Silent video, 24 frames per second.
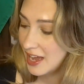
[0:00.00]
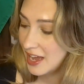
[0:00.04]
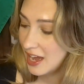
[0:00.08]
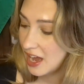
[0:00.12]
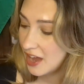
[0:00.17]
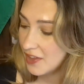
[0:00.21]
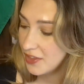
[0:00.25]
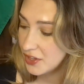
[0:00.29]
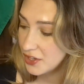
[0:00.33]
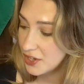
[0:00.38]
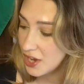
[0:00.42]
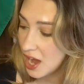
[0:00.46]

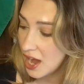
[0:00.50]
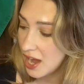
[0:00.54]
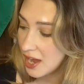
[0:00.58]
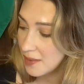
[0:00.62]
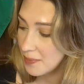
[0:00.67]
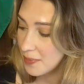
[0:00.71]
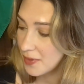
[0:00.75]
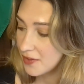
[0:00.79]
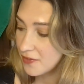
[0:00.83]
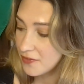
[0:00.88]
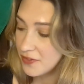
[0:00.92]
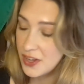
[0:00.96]
at the
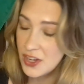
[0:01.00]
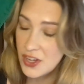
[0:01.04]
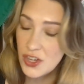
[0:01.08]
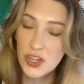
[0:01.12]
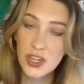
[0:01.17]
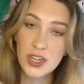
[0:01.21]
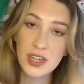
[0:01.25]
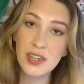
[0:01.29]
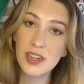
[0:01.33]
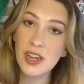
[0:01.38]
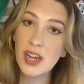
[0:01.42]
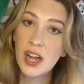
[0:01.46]
time that
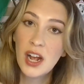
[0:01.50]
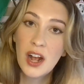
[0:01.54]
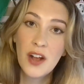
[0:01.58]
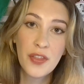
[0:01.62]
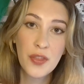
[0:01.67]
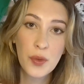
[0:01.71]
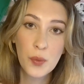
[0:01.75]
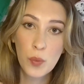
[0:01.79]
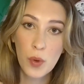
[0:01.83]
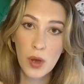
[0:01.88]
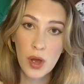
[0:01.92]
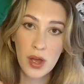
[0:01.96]
featured
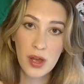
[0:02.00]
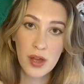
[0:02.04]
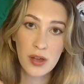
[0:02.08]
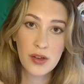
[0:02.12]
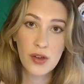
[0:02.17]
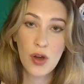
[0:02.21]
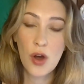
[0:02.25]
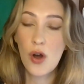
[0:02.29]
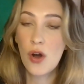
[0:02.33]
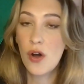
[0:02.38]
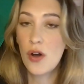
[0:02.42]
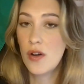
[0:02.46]
the work
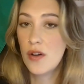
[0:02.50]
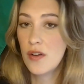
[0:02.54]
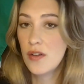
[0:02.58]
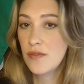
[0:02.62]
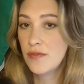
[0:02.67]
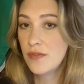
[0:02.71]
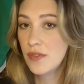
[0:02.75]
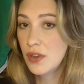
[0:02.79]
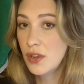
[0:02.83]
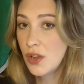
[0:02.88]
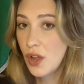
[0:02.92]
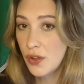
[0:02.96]

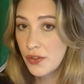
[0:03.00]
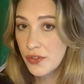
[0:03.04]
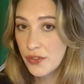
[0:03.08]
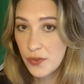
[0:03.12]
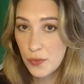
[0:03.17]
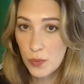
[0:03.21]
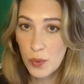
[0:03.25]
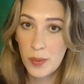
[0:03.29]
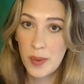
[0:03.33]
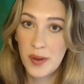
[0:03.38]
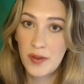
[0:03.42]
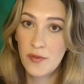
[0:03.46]
of lots of
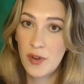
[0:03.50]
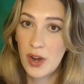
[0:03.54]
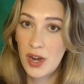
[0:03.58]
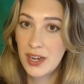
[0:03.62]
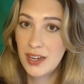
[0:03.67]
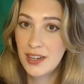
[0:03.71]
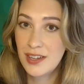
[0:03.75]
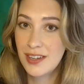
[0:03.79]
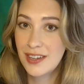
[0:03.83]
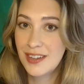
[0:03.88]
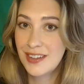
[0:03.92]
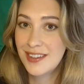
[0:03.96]
women
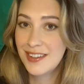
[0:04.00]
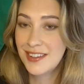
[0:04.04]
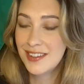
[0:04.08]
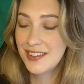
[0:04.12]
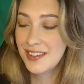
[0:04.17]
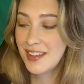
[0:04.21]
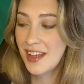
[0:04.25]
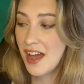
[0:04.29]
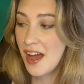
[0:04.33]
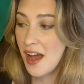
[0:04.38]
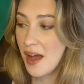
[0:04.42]
writers,